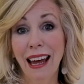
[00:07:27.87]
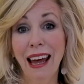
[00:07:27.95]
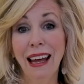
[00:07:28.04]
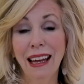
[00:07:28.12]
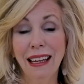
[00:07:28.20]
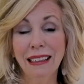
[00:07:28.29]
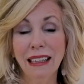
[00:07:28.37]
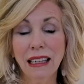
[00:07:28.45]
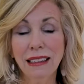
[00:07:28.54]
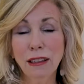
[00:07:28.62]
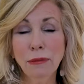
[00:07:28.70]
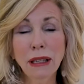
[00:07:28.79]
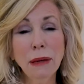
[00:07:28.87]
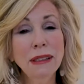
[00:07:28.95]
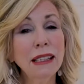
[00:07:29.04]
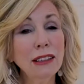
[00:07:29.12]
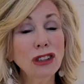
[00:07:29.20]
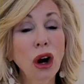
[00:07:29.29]
And
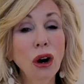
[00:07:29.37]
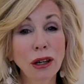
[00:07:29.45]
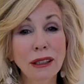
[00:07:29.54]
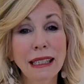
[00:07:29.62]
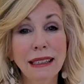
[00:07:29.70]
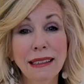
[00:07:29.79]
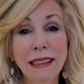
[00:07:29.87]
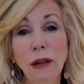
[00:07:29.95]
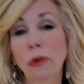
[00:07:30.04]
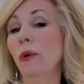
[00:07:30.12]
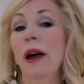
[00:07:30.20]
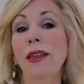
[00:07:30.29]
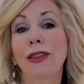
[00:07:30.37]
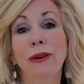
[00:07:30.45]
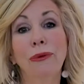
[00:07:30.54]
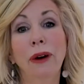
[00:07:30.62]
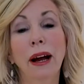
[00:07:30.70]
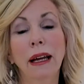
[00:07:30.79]
sometimes that's hard to sit with,
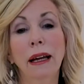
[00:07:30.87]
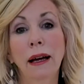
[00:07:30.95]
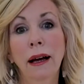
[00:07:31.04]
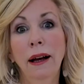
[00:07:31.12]
right?